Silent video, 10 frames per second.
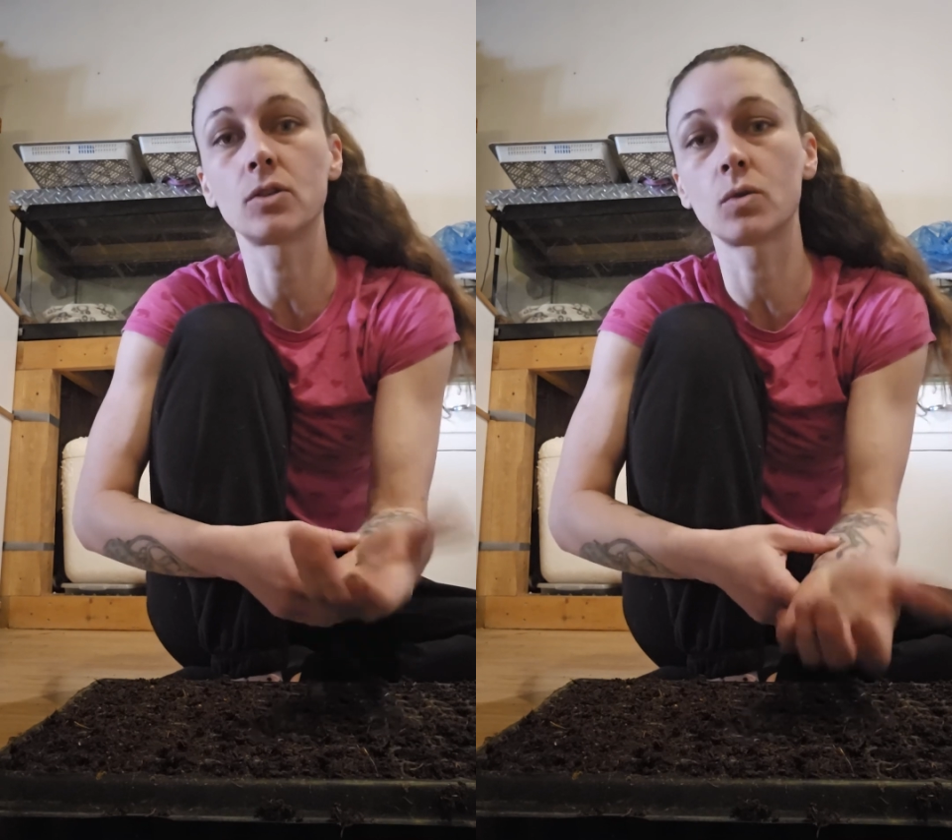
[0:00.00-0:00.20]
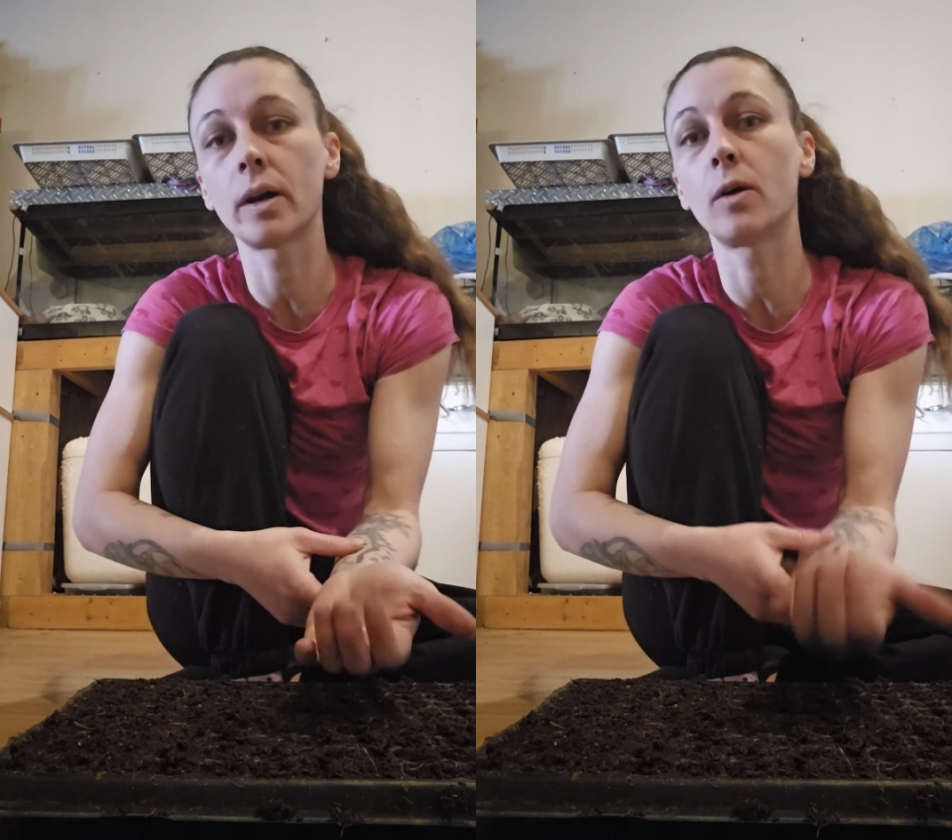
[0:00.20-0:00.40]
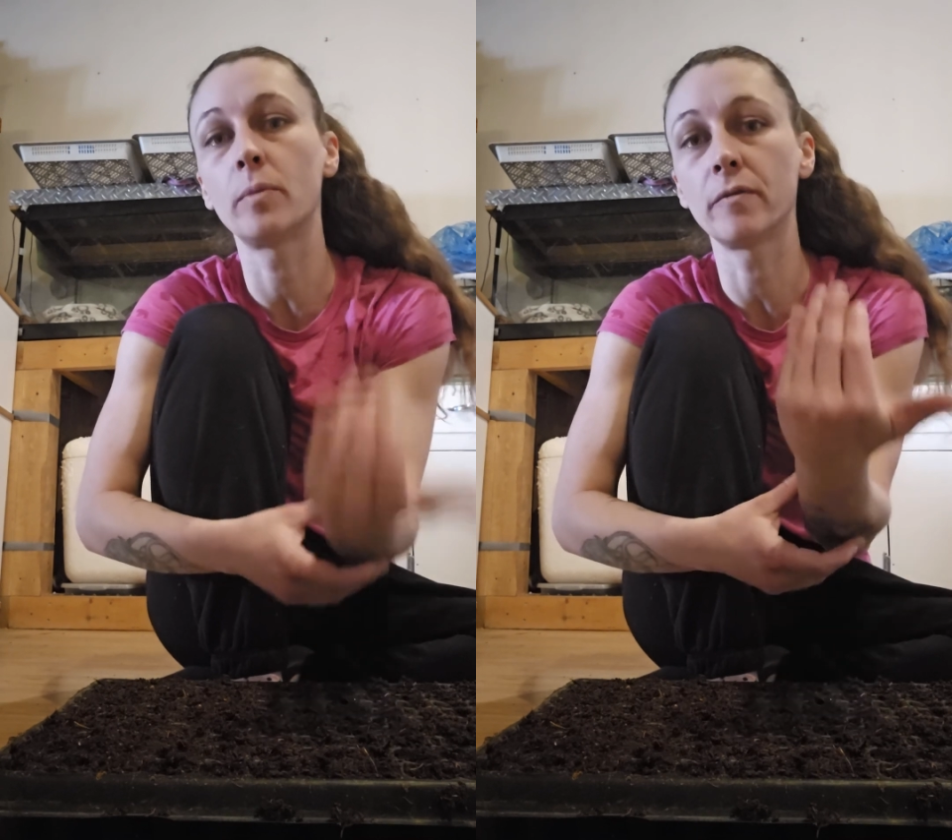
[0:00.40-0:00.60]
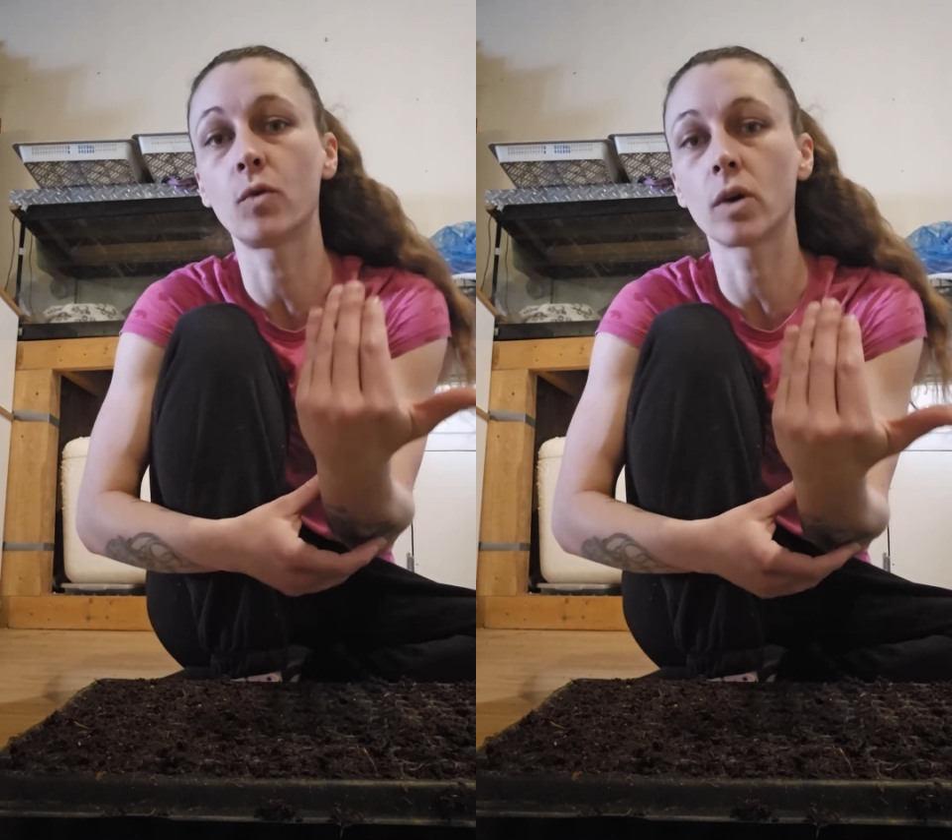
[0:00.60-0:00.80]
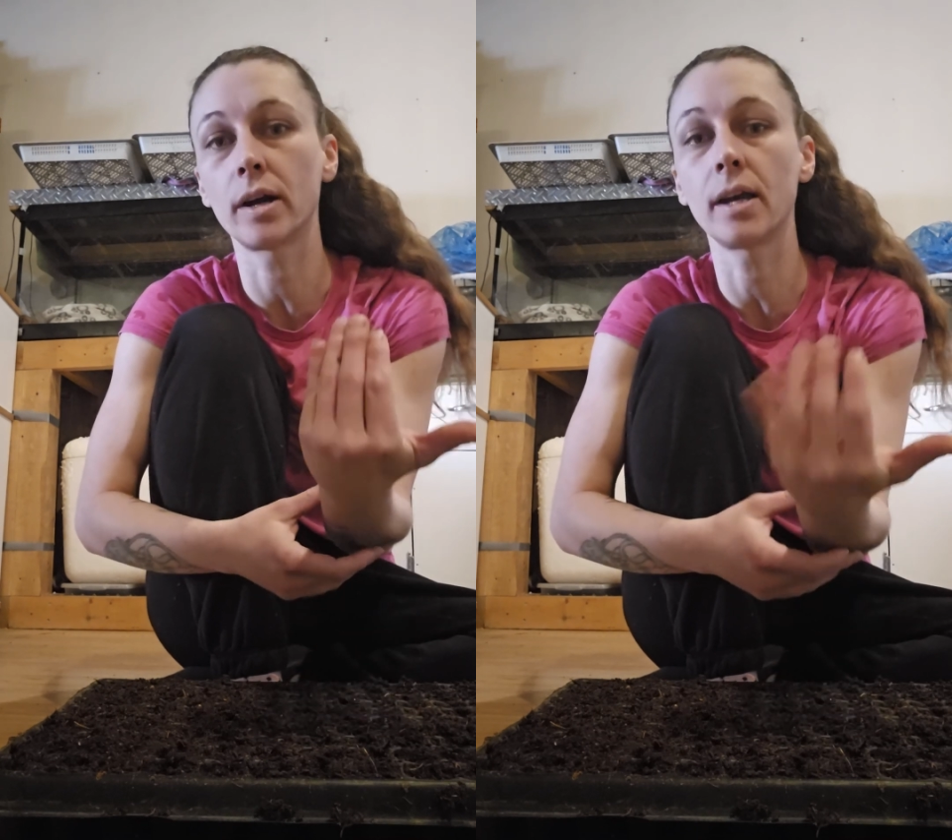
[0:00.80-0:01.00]
soil
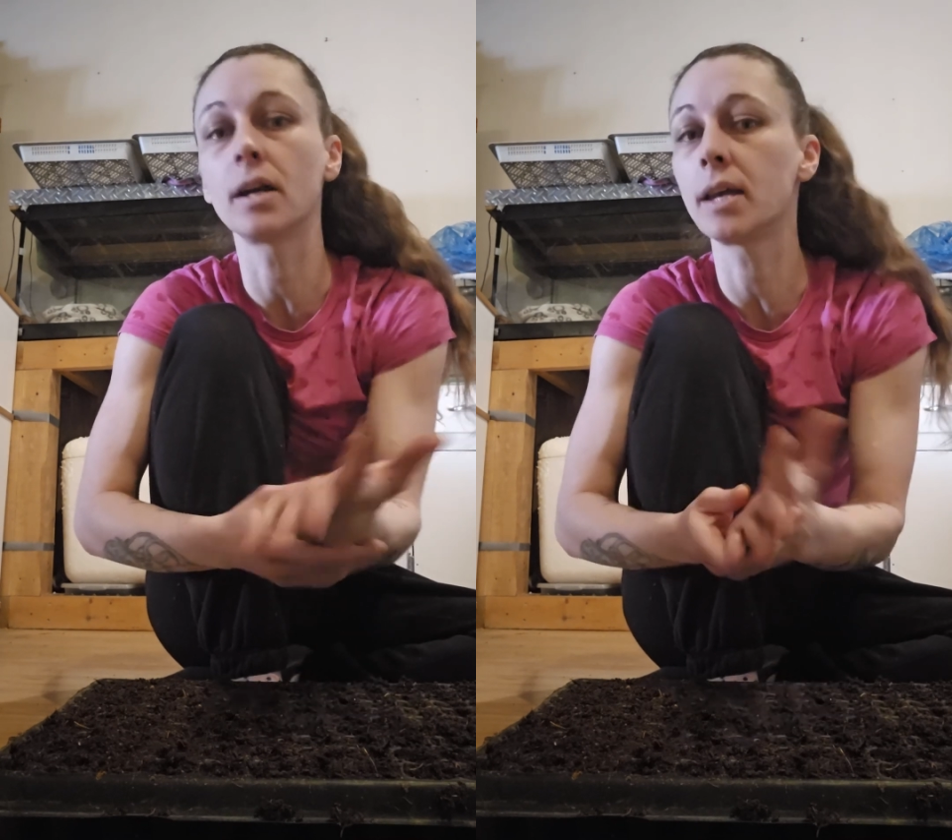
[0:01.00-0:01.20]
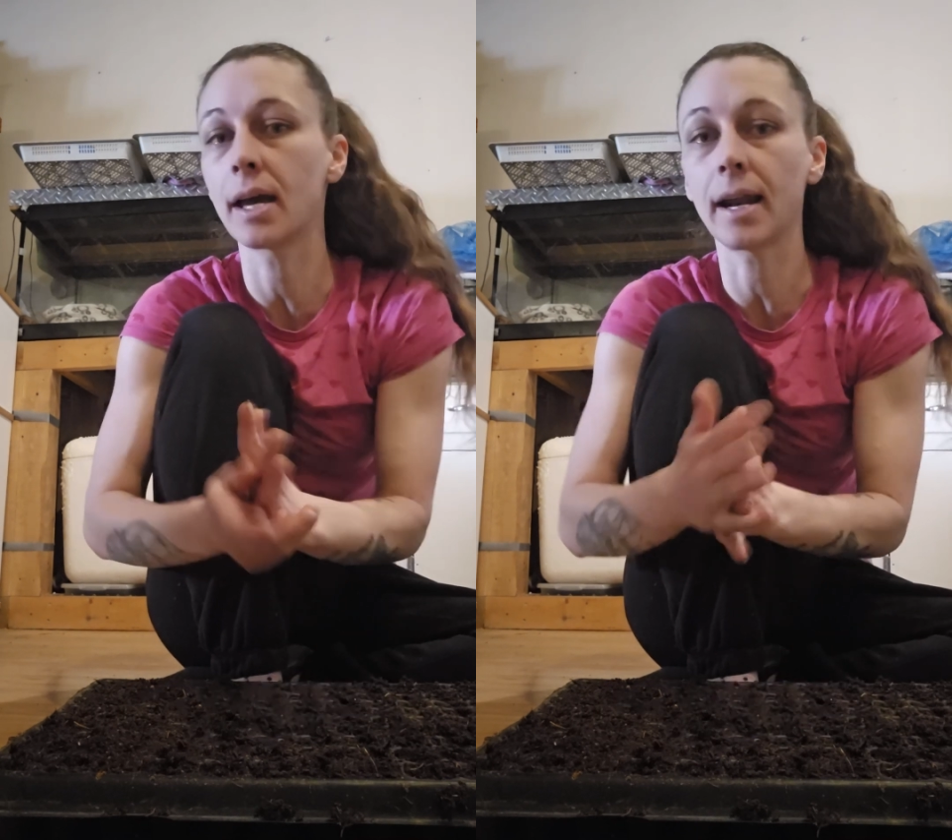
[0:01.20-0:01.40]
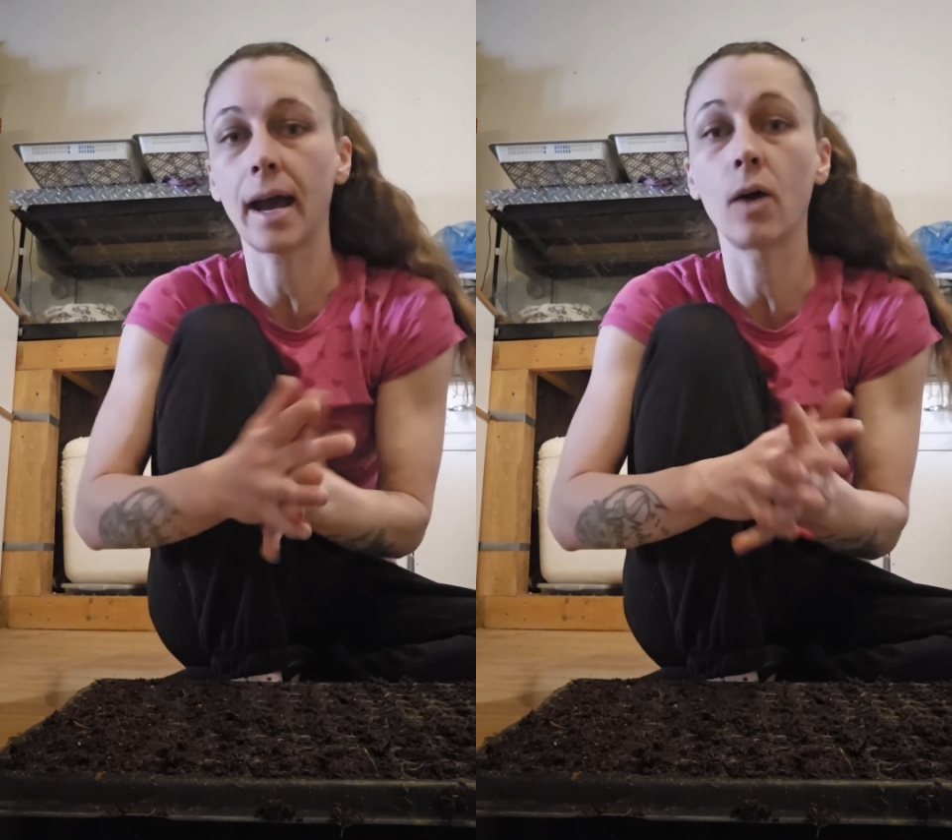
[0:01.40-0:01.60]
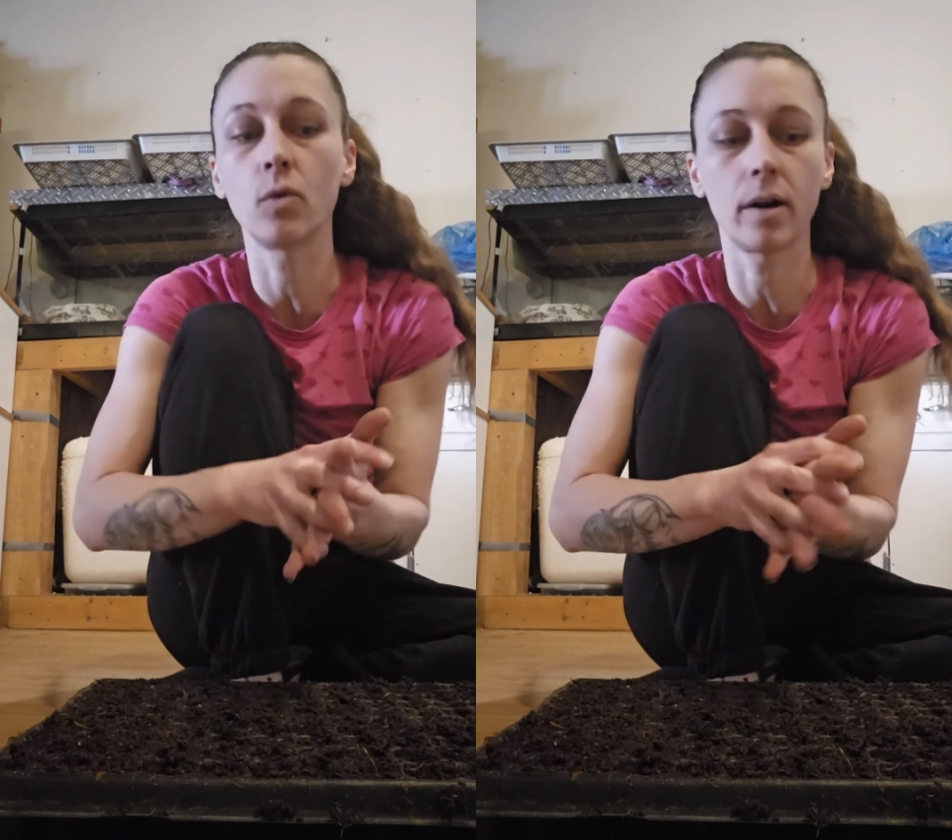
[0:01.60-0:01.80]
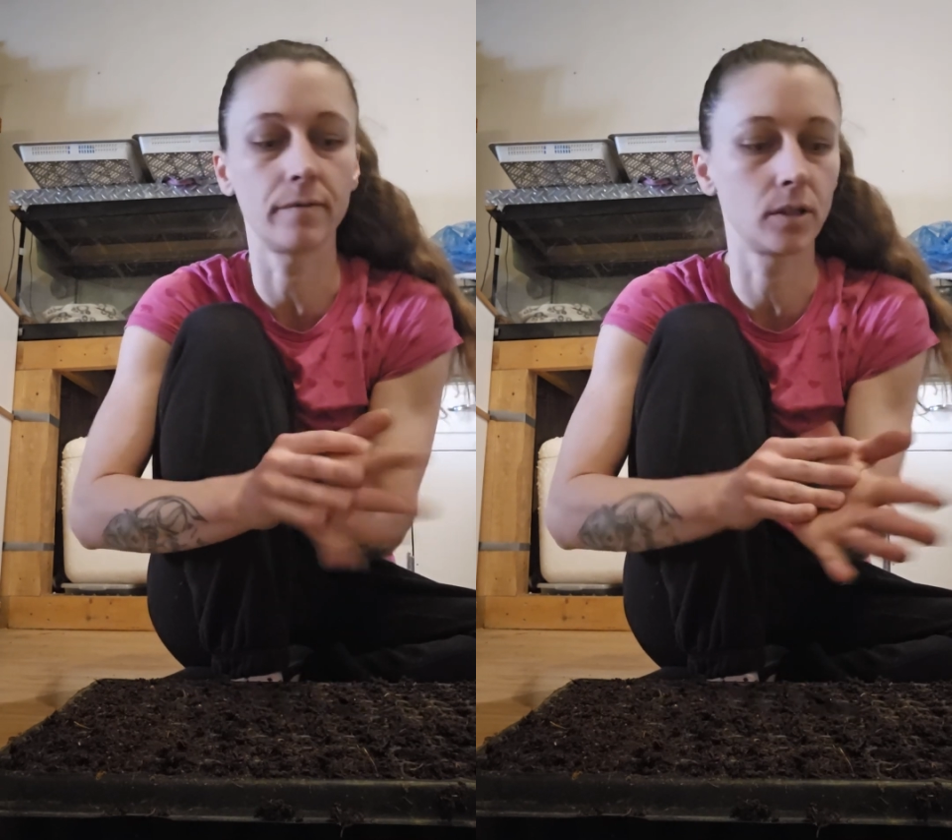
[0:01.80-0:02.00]
before it could get
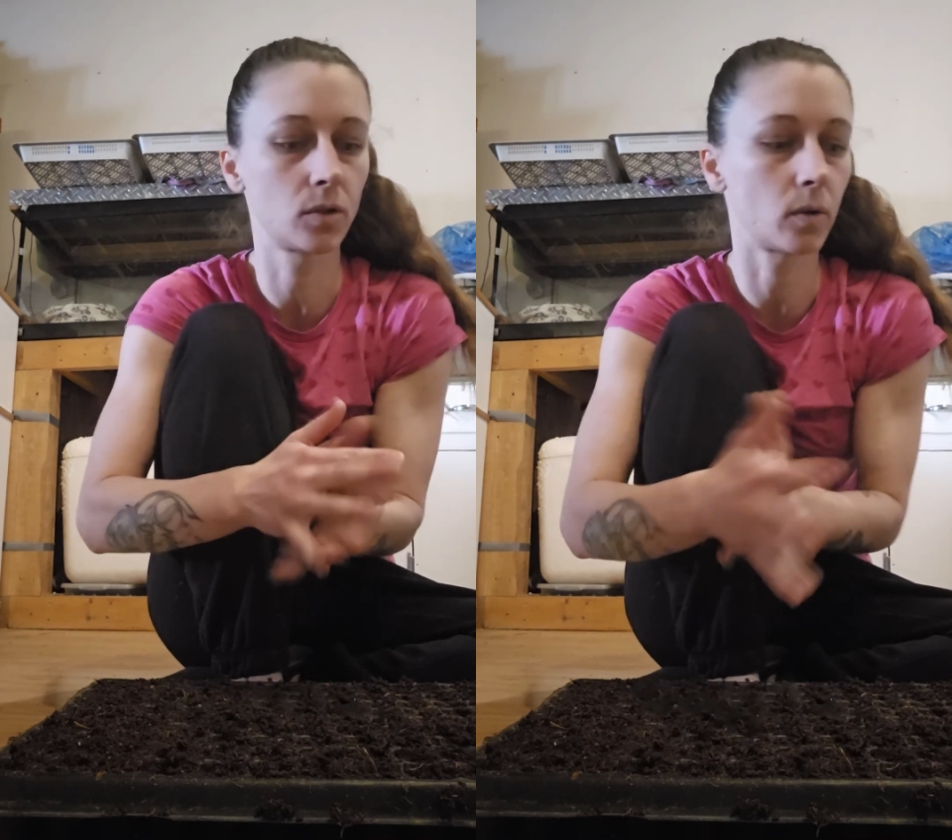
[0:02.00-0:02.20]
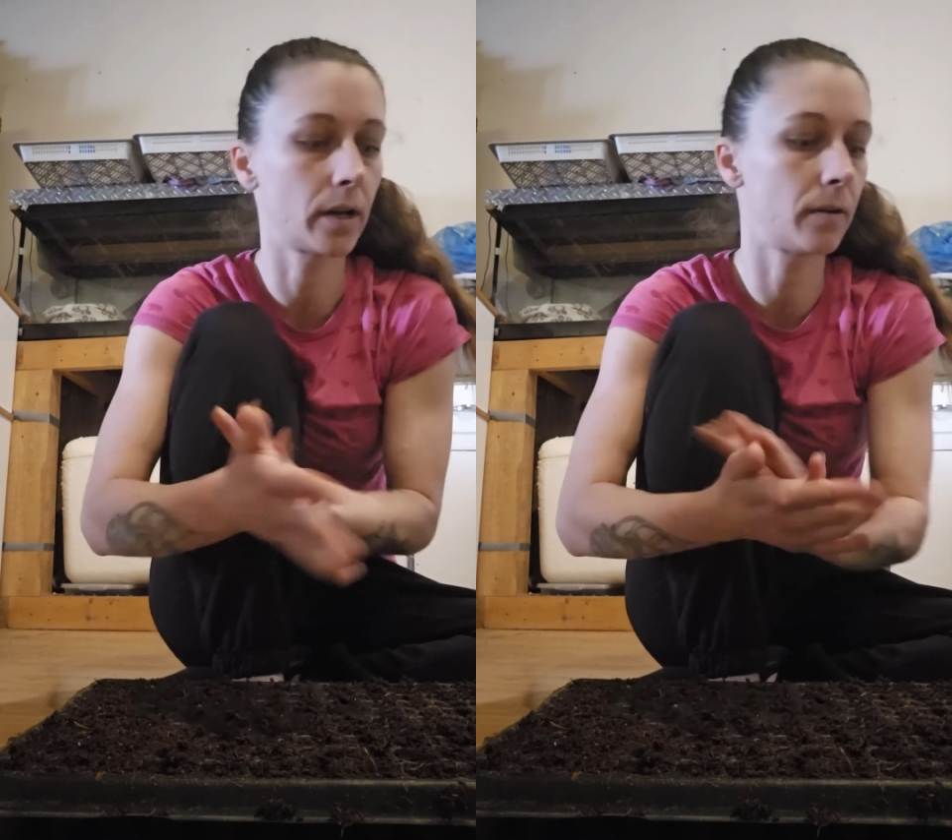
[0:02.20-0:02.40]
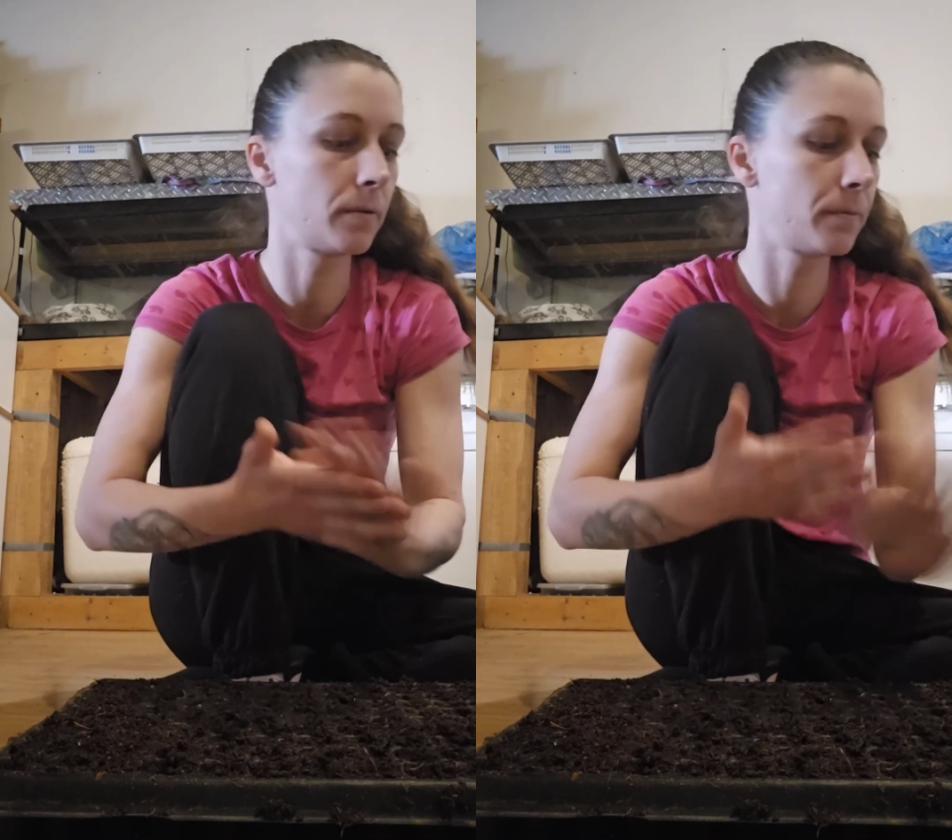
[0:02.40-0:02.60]
out of the soil.